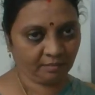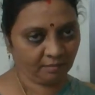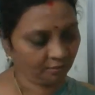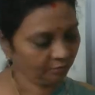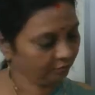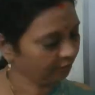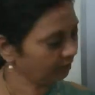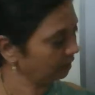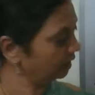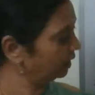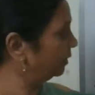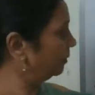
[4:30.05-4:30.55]

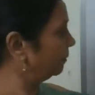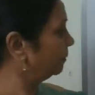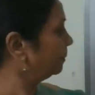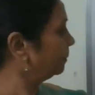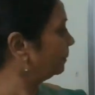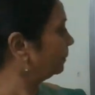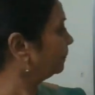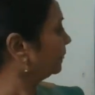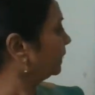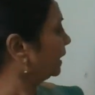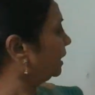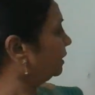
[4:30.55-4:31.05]
Okay.
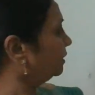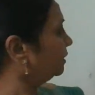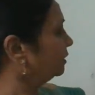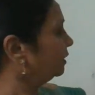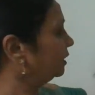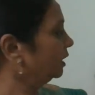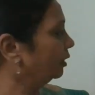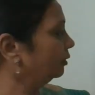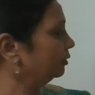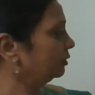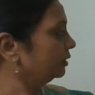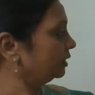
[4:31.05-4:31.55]

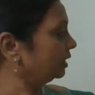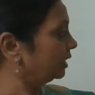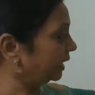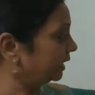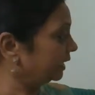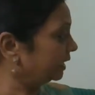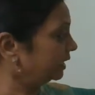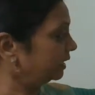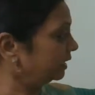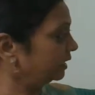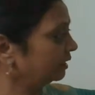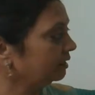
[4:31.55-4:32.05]
Now,
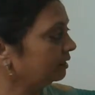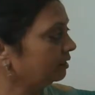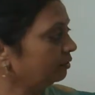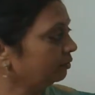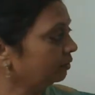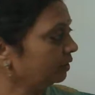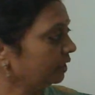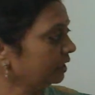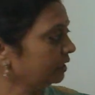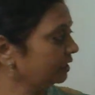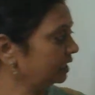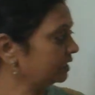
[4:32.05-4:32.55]
like, look
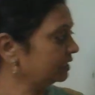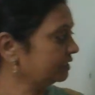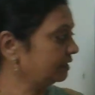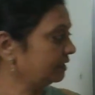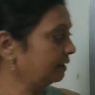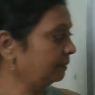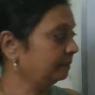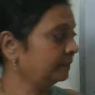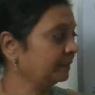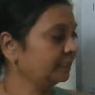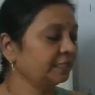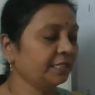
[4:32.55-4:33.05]
at the
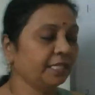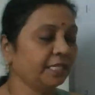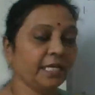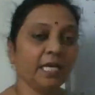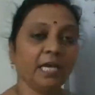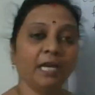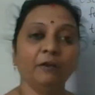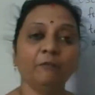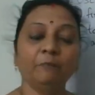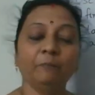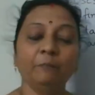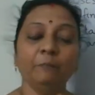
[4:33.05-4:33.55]
example. They
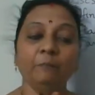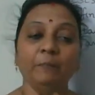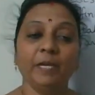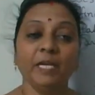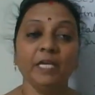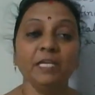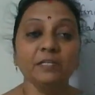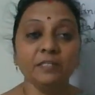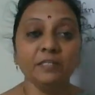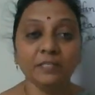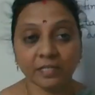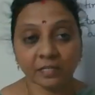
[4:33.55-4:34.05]
have
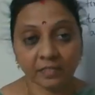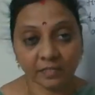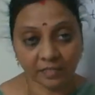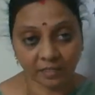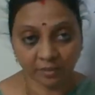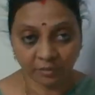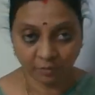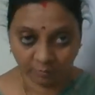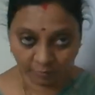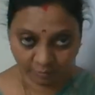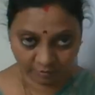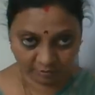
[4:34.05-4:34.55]
painted the
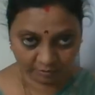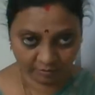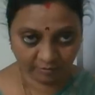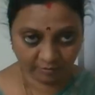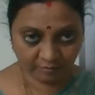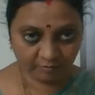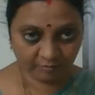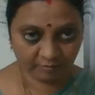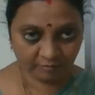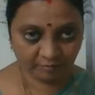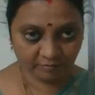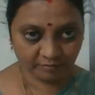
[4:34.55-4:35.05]
door.
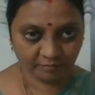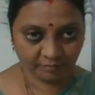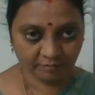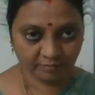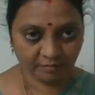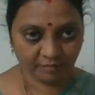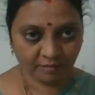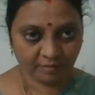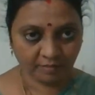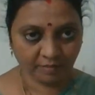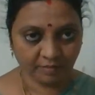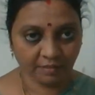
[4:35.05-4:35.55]

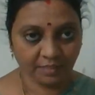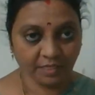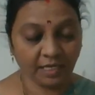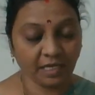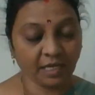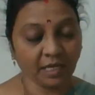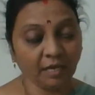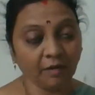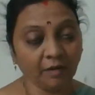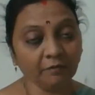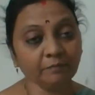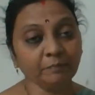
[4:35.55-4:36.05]
They
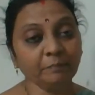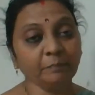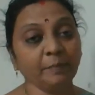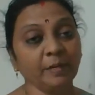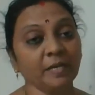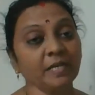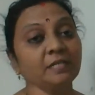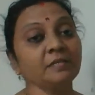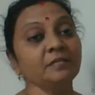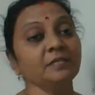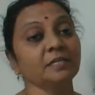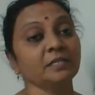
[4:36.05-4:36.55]
have
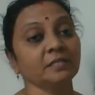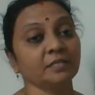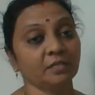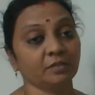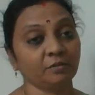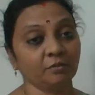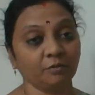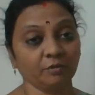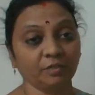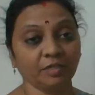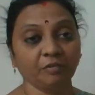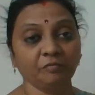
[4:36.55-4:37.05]
painted the
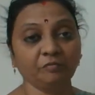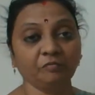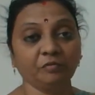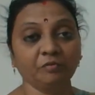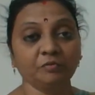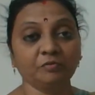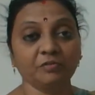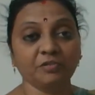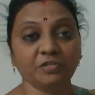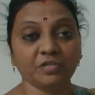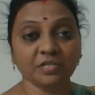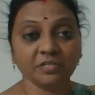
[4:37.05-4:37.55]
door. If
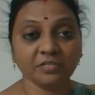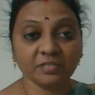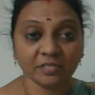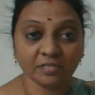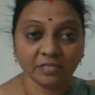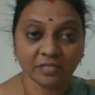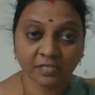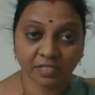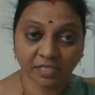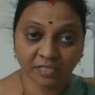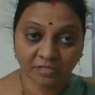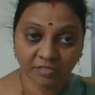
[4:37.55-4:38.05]
you
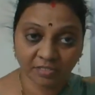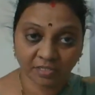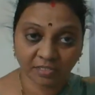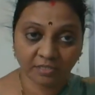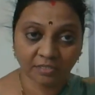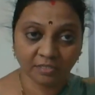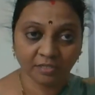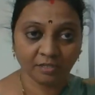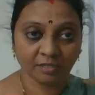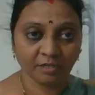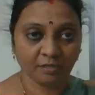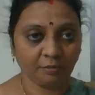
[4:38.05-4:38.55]
just touch it,
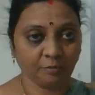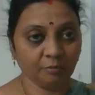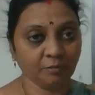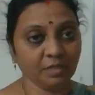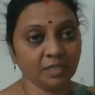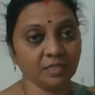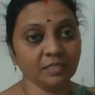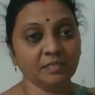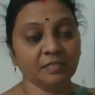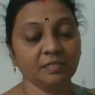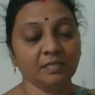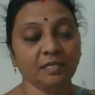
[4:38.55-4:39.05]
you
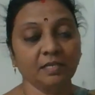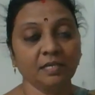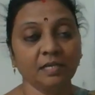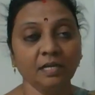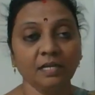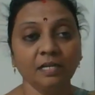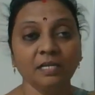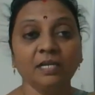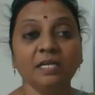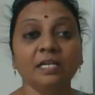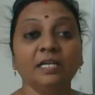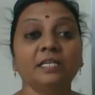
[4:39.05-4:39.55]
can see
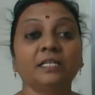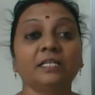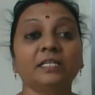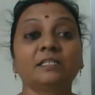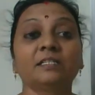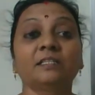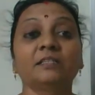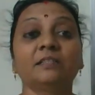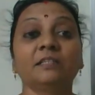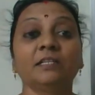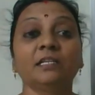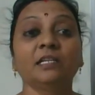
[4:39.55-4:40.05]
it is
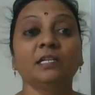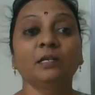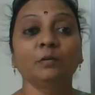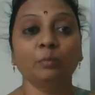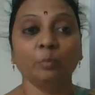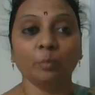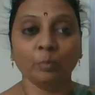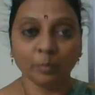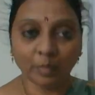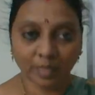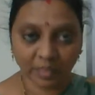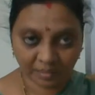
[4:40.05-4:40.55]

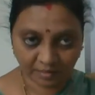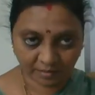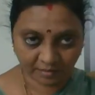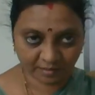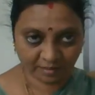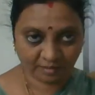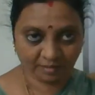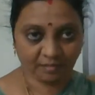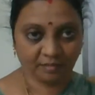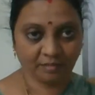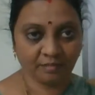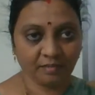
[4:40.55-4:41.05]
still
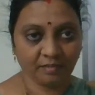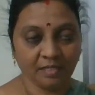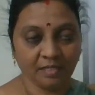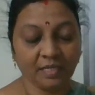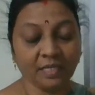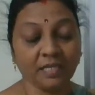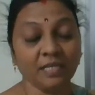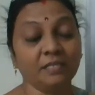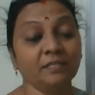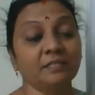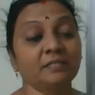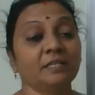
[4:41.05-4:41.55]
wet.
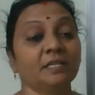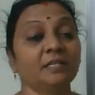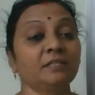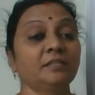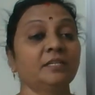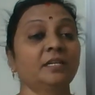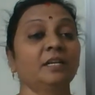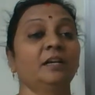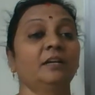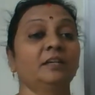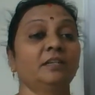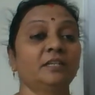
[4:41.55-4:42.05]
In
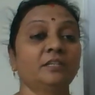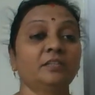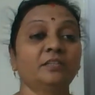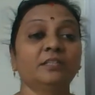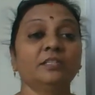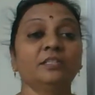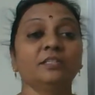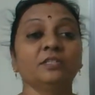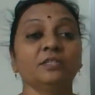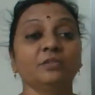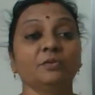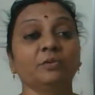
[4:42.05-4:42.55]
such
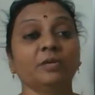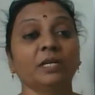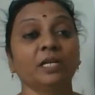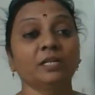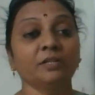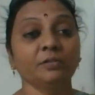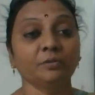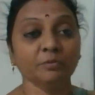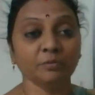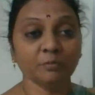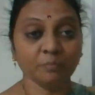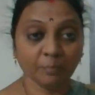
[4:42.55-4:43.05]
conditions, you can
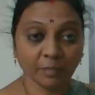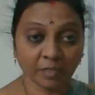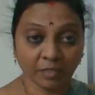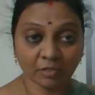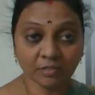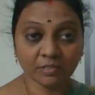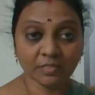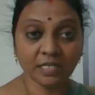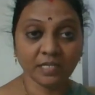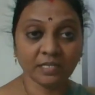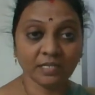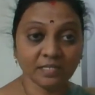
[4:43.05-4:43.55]
use
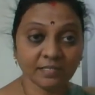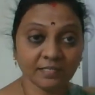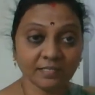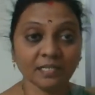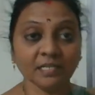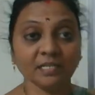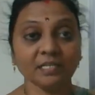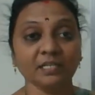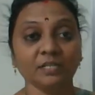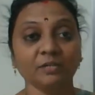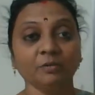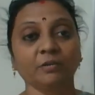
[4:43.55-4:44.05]
because the
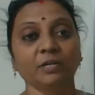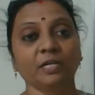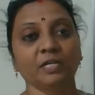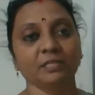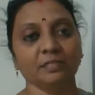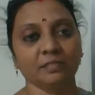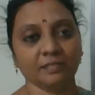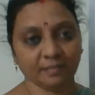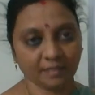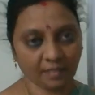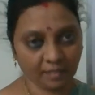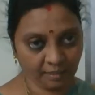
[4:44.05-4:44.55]
result you can
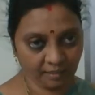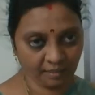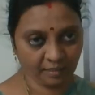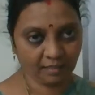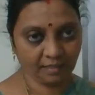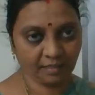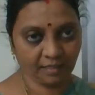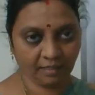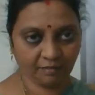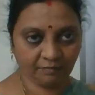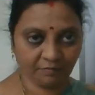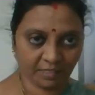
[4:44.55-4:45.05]
see
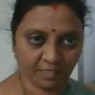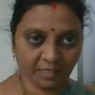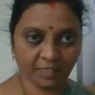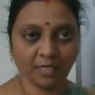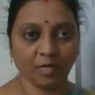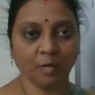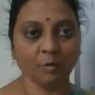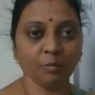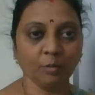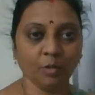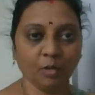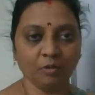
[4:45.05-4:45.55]
even
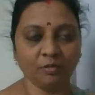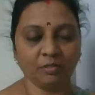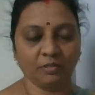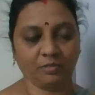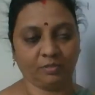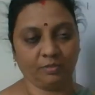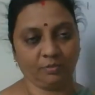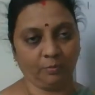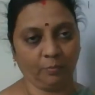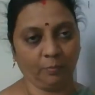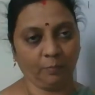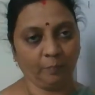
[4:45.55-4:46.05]
now
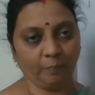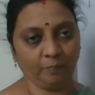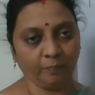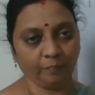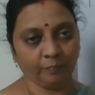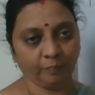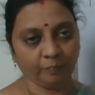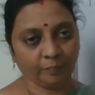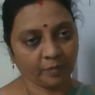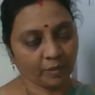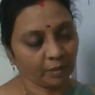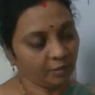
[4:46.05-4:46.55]
also.
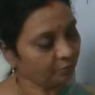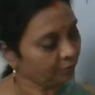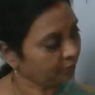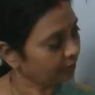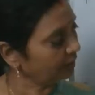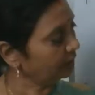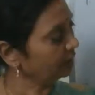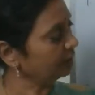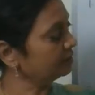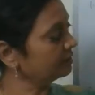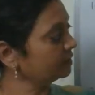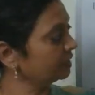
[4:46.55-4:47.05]

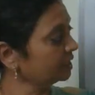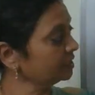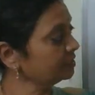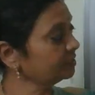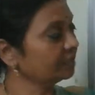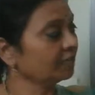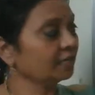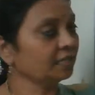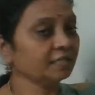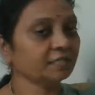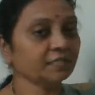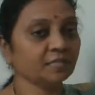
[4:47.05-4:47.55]
Okay, in such
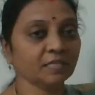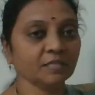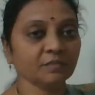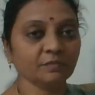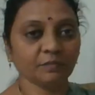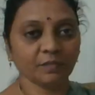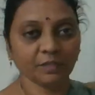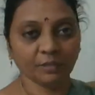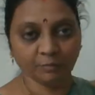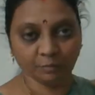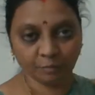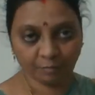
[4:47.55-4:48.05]
cases,
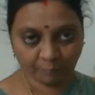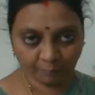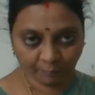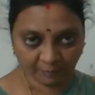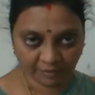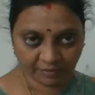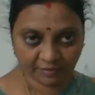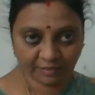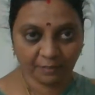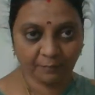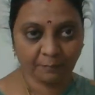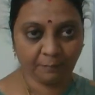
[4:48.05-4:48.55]
we use
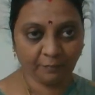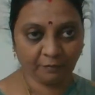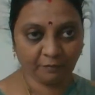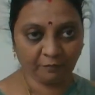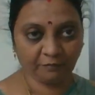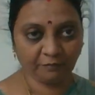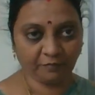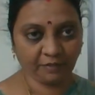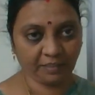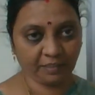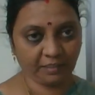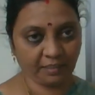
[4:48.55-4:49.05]
present
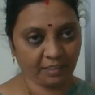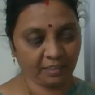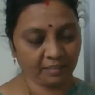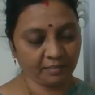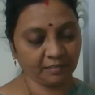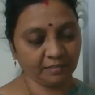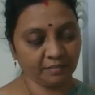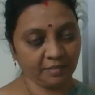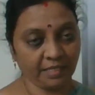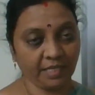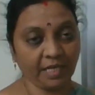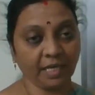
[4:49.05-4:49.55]
perfect
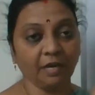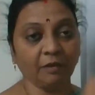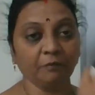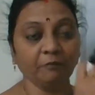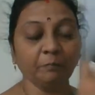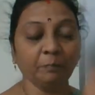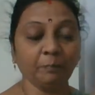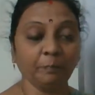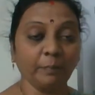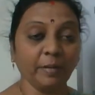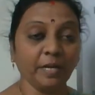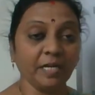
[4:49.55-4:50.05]
tense. They have
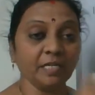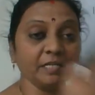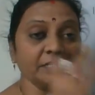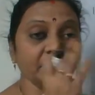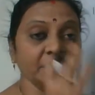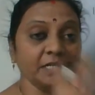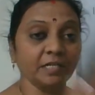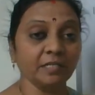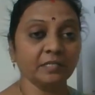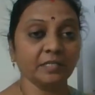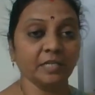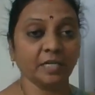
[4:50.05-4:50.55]

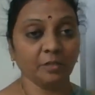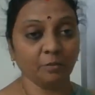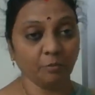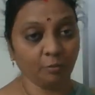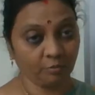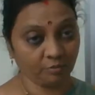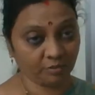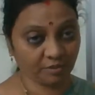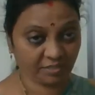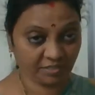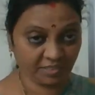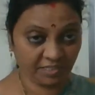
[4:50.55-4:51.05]
painted the
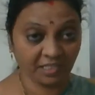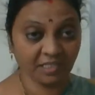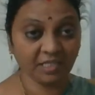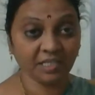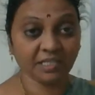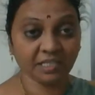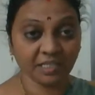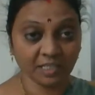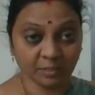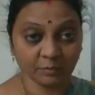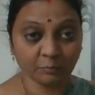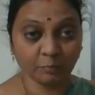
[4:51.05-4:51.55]
door. Still, it
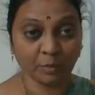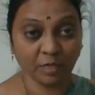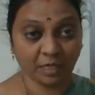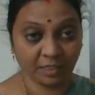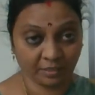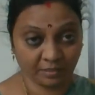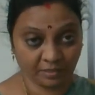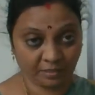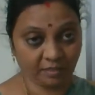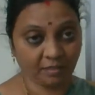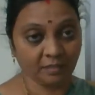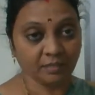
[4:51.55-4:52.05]
is
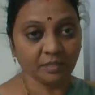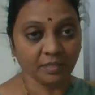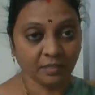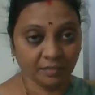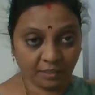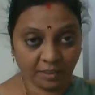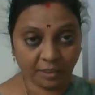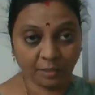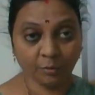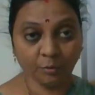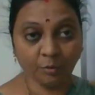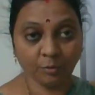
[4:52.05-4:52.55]
wet.
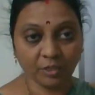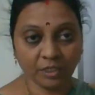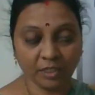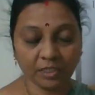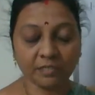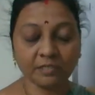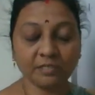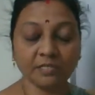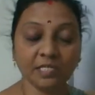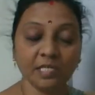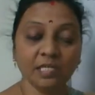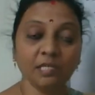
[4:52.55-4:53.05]
The door
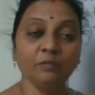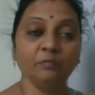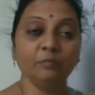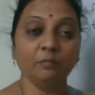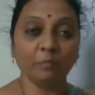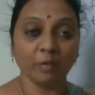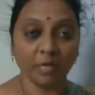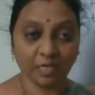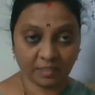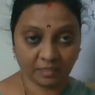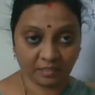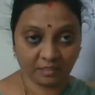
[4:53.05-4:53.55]
is still
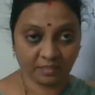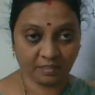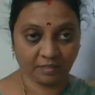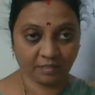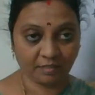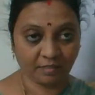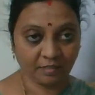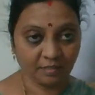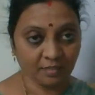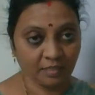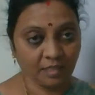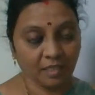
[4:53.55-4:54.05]
wet.
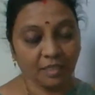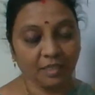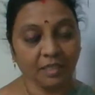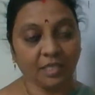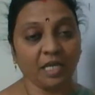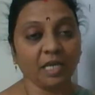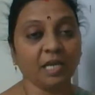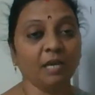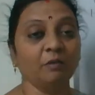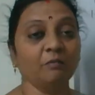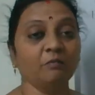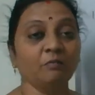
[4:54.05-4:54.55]
They
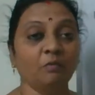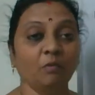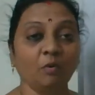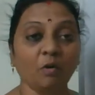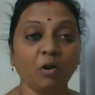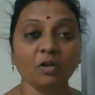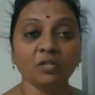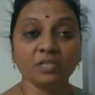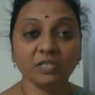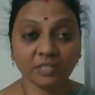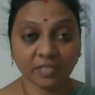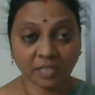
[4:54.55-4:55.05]
have
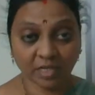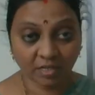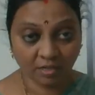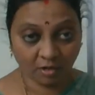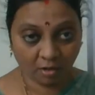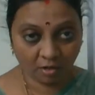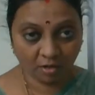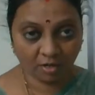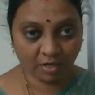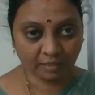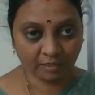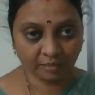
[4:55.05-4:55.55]
washed the
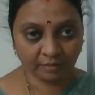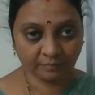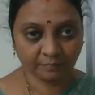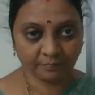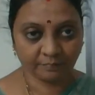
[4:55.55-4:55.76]
car.